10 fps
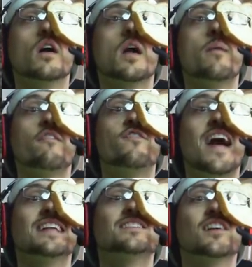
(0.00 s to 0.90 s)
Come on,
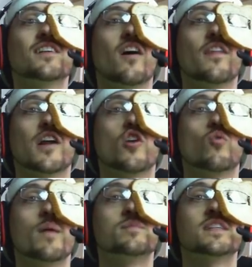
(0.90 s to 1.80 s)
faster. Oh, the
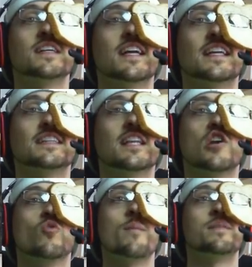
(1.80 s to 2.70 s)
grip's gonna. The
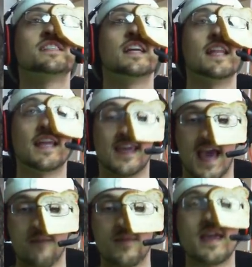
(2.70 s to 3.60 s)
grip is gonna
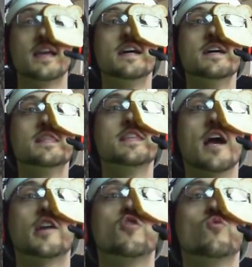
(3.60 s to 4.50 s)
get me.
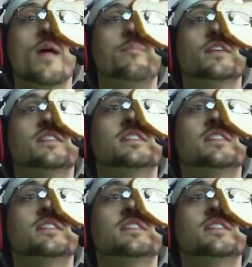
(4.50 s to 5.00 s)
The grip is